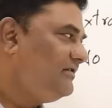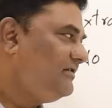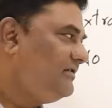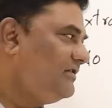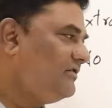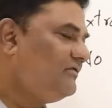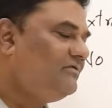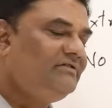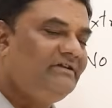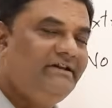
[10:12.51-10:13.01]

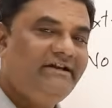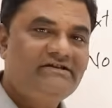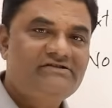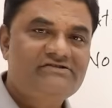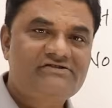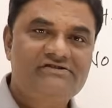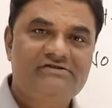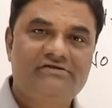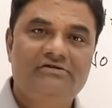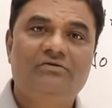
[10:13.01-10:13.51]
Now
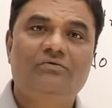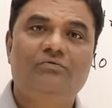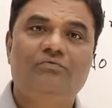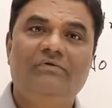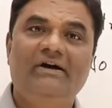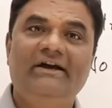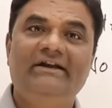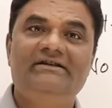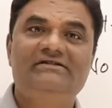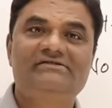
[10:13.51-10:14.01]
next,
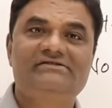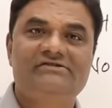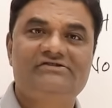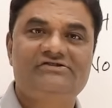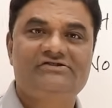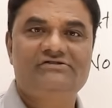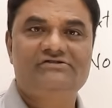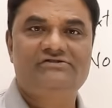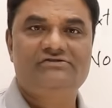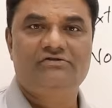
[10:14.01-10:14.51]
why
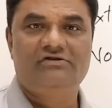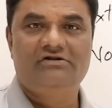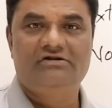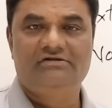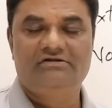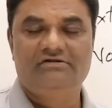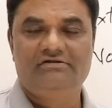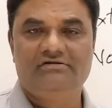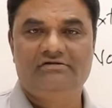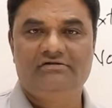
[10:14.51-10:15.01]
insertion
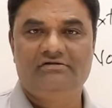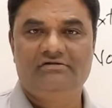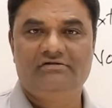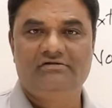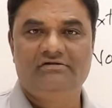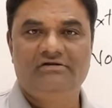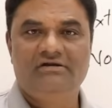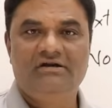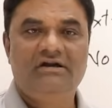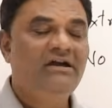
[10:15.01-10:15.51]
sort?
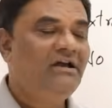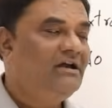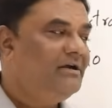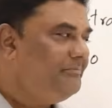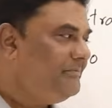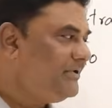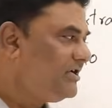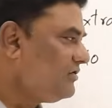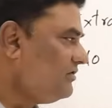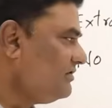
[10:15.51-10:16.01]

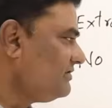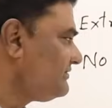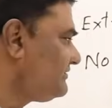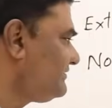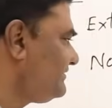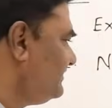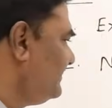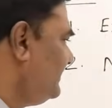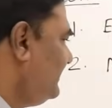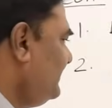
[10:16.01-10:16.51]

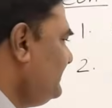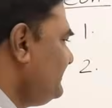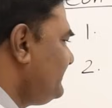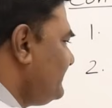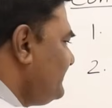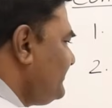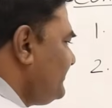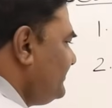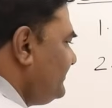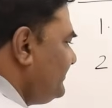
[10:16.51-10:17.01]
Because
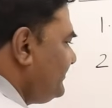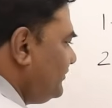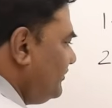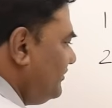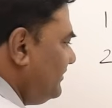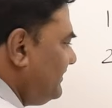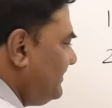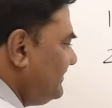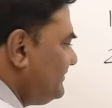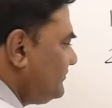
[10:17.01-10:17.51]
insertion
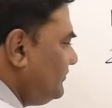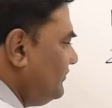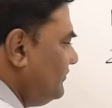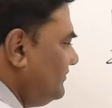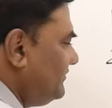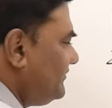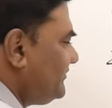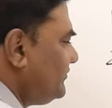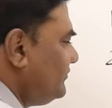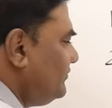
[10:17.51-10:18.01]
sort is
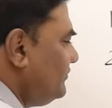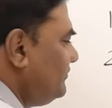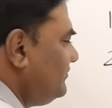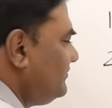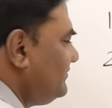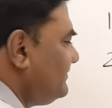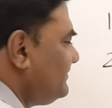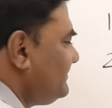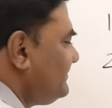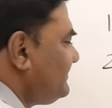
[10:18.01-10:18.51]

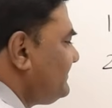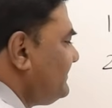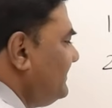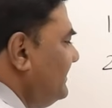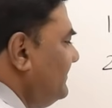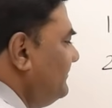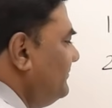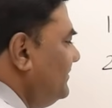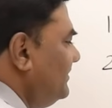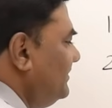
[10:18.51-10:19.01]
also
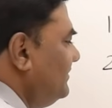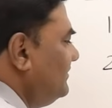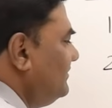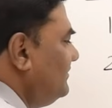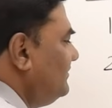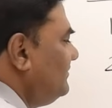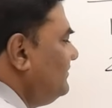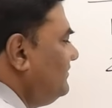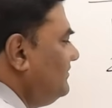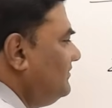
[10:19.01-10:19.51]
stable.
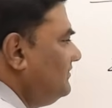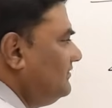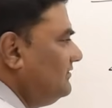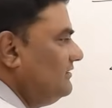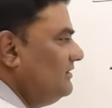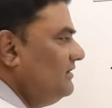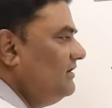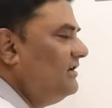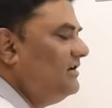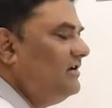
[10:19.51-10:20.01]

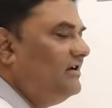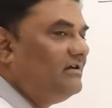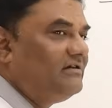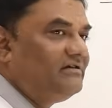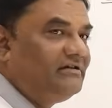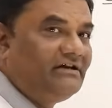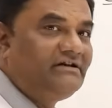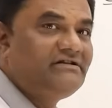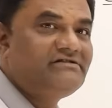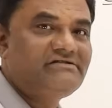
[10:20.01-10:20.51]

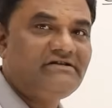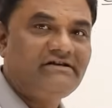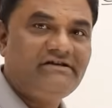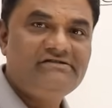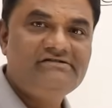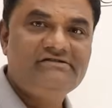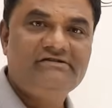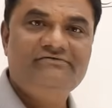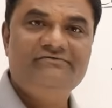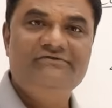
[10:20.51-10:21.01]
That is the
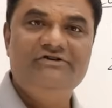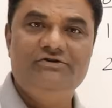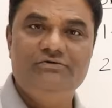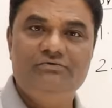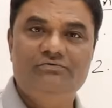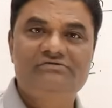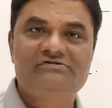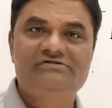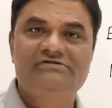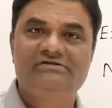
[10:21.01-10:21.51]
reason we
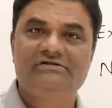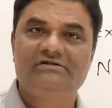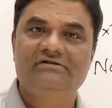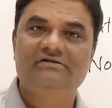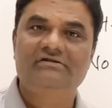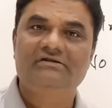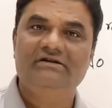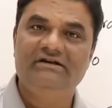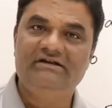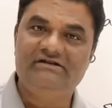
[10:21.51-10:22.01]
use
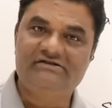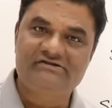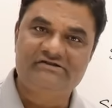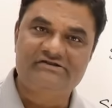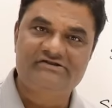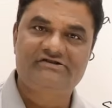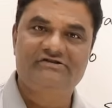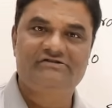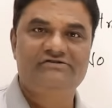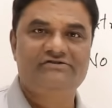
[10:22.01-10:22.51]

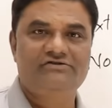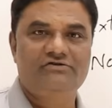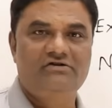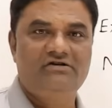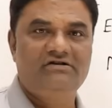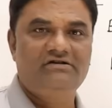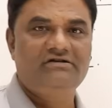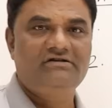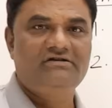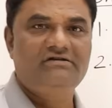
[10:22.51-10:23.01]
insertion
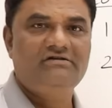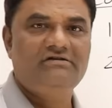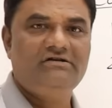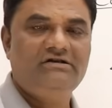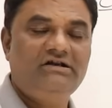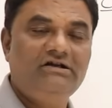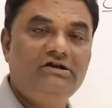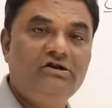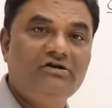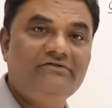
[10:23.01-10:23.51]
sort
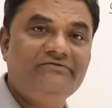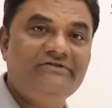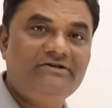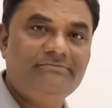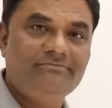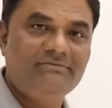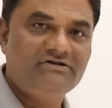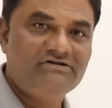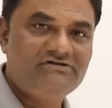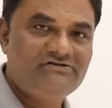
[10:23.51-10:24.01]
along
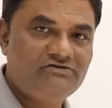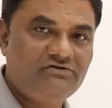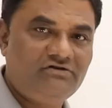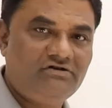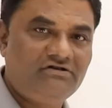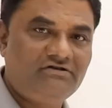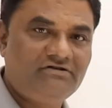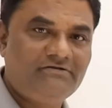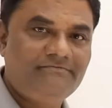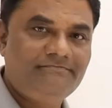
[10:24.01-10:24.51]
with merge
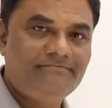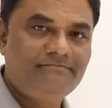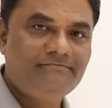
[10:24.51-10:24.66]
sort.